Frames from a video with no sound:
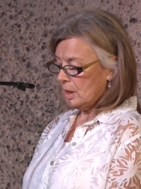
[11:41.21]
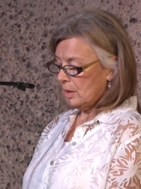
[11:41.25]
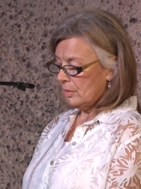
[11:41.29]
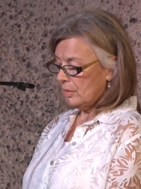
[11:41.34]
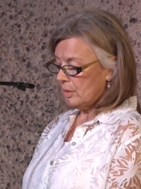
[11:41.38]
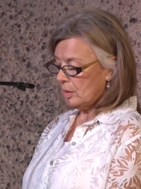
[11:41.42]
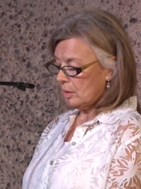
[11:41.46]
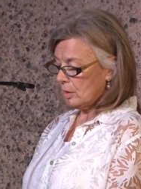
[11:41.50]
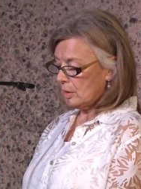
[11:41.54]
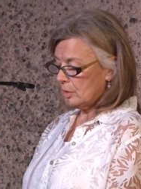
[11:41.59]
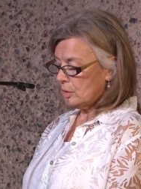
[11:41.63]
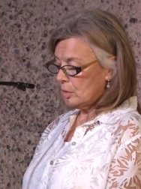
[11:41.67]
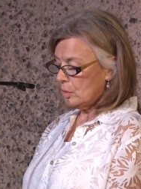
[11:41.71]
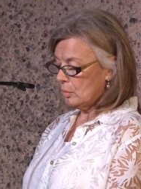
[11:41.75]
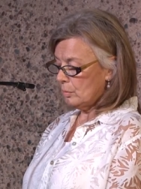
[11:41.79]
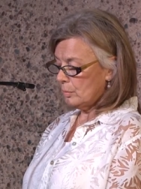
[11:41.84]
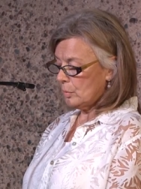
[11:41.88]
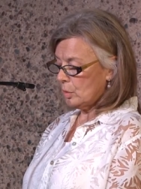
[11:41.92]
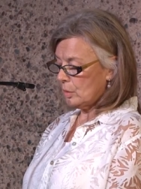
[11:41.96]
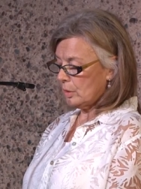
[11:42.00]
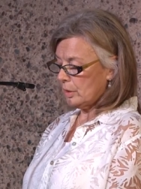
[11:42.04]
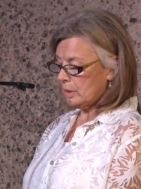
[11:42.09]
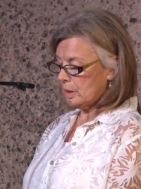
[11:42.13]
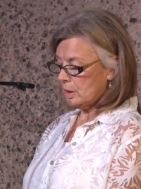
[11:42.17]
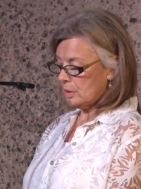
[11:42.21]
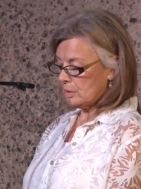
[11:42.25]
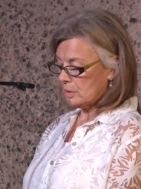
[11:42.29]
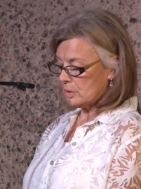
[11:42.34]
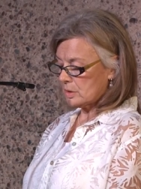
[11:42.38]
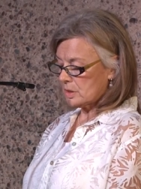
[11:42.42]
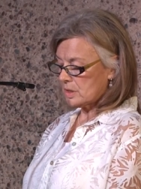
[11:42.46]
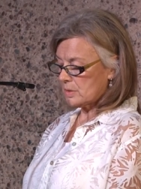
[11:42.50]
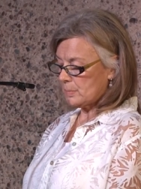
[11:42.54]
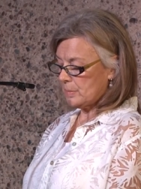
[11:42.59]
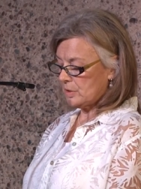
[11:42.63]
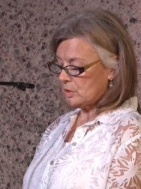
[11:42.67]
There are no more
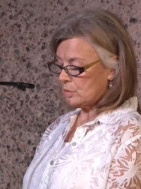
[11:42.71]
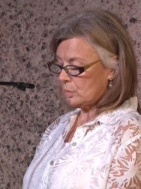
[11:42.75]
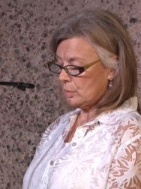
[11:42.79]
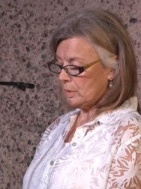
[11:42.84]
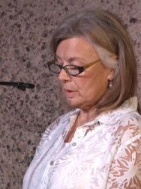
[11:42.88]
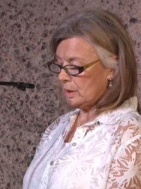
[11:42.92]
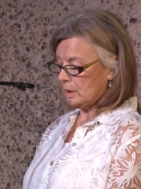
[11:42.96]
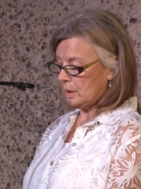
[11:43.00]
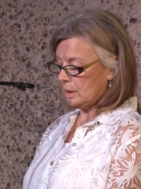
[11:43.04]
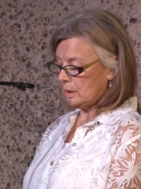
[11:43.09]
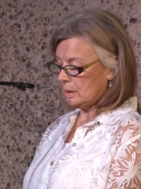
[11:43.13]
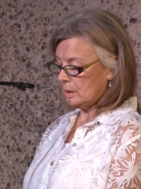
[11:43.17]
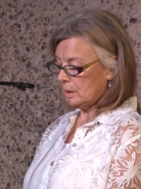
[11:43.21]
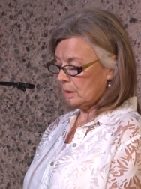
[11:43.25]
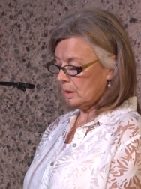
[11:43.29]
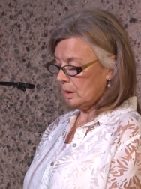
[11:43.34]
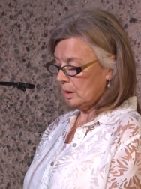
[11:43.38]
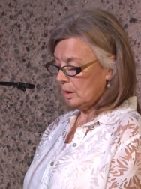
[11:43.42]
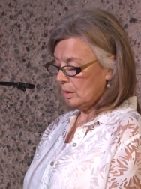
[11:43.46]
years between.